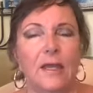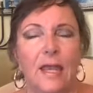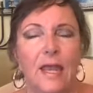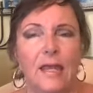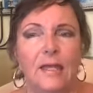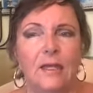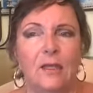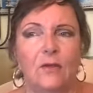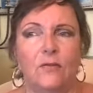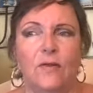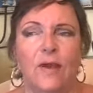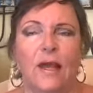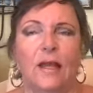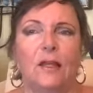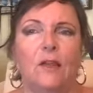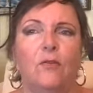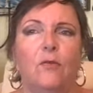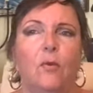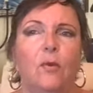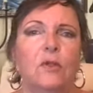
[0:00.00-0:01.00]
of our
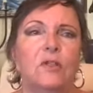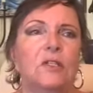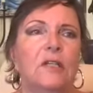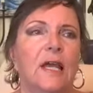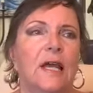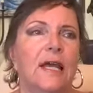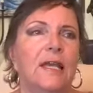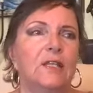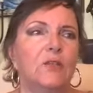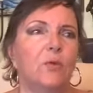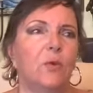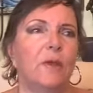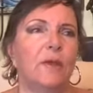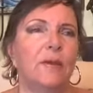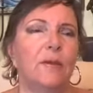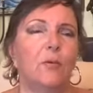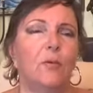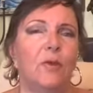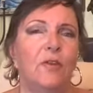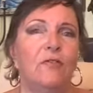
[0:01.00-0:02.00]
loved ones dies,
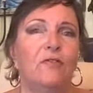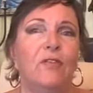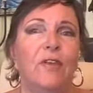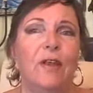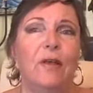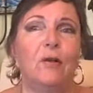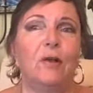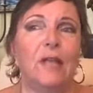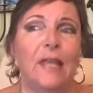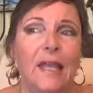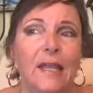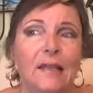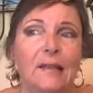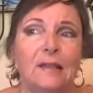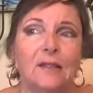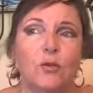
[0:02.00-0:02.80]
we feel guilt.